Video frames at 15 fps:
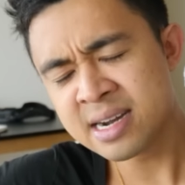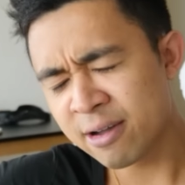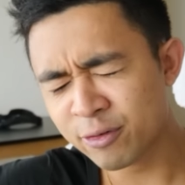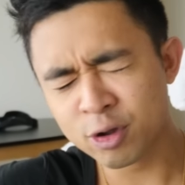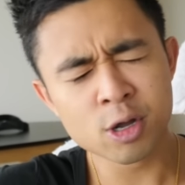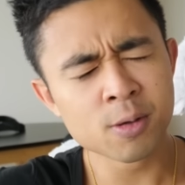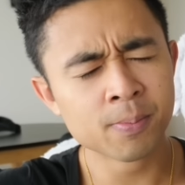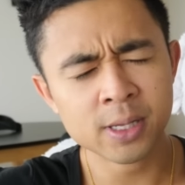Now, if
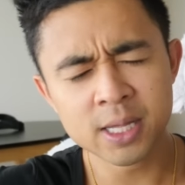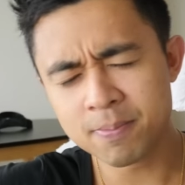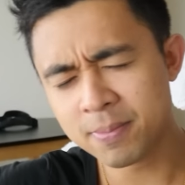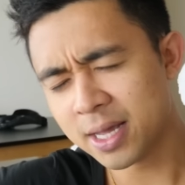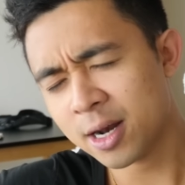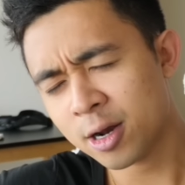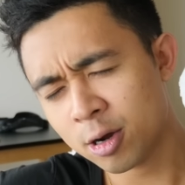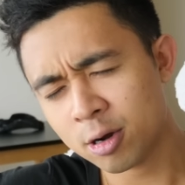you're complete
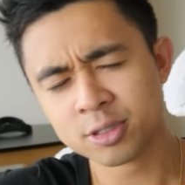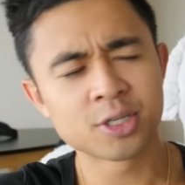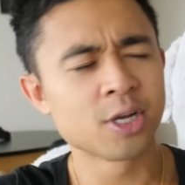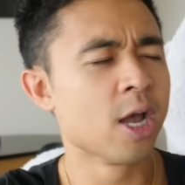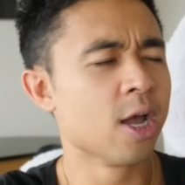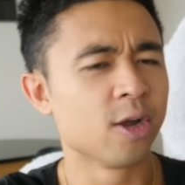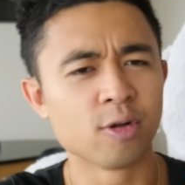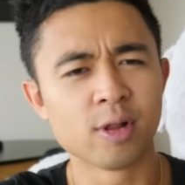beginners,
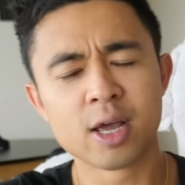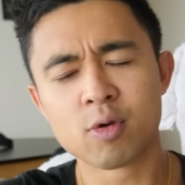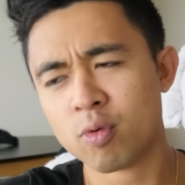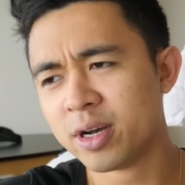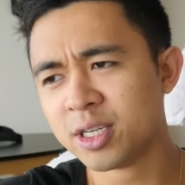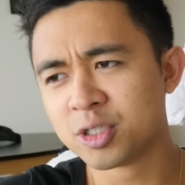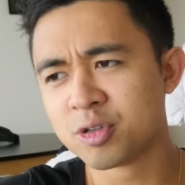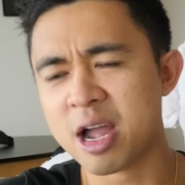you're like,
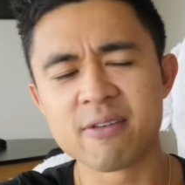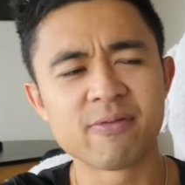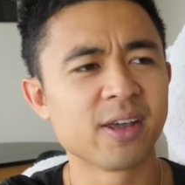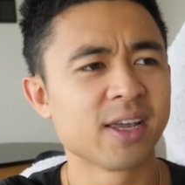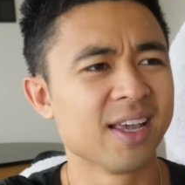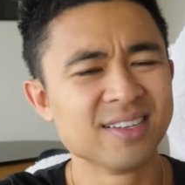what is traffic?